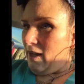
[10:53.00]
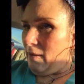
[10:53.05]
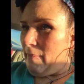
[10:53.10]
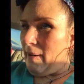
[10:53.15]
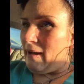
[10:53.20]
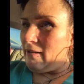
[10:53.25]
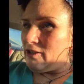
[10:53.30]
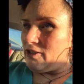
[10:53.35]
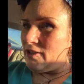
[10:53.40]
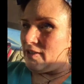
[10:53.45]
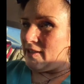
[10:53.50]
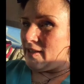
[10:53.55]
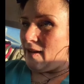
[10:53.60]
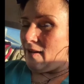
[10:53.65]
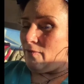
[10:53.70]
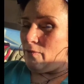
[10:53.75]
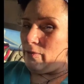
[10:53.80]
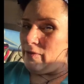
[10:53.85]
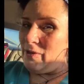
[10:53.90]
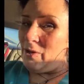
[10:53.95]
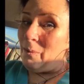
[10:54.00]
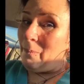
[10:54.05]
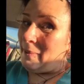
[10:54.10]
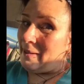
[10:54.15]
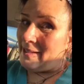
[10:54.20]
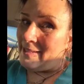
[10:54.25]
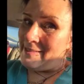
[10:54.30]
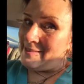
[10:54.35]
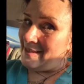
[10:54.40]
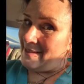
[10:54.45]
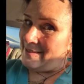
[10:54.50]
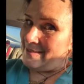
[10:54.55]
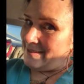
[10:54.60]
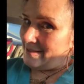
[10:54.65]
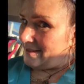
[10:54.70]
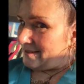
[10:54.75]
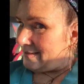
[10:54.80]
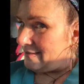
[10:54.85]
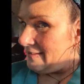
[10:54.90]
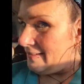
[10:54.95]
about yourself when nobody says
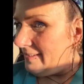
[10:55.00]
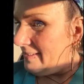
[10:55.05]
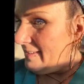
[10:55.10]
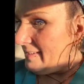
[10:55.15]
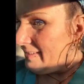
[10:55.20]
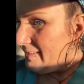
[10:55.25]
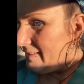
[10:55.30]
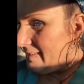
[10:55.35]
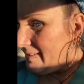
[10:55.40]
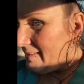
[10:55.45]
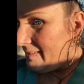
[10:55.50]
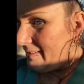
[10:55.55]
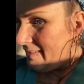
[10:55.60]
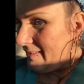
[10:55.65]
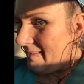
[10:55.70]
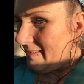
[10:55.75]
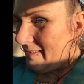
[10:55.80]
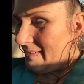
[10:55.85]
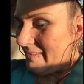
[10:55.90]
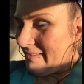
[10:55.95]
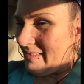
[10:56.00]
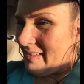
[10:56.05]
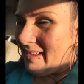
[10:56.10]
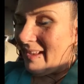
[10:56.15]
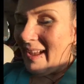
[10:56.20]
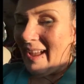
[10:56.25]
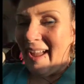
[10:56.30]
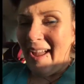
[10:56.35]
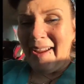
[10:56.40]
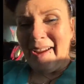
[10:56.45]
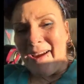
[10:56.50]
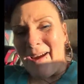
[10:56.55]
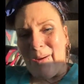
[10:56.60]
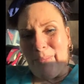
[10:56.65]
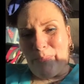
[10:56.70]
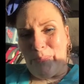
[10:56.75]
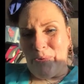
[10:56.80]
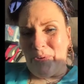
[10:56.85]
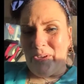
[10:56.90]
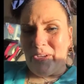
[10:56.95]
it. I
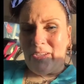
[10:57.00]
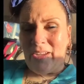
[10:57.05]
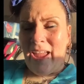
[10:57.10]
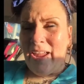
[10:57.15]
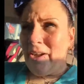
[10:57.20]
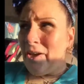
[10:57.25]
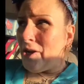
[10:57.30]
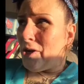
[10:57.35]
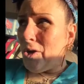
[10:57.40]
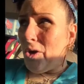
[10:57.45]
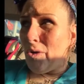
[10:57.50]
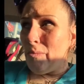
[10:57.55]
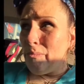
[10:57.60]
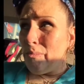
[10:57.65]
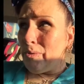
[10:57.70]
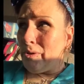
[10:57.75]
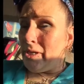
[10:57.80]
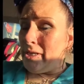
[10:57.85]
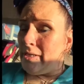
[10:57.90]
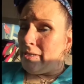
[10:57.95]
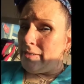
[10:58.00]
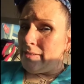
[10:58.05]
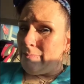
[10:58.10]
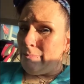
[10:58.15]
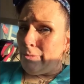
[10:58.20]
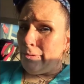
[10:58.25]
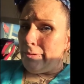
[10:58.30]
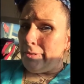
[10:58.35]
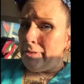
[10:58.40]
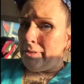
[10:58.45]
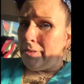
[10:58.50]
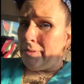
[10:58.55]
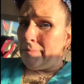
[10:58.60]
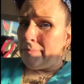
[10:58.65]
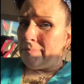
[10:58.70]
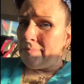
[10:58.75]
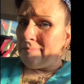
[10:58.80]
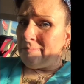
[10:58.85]
got pretty. I got called pretty this morning.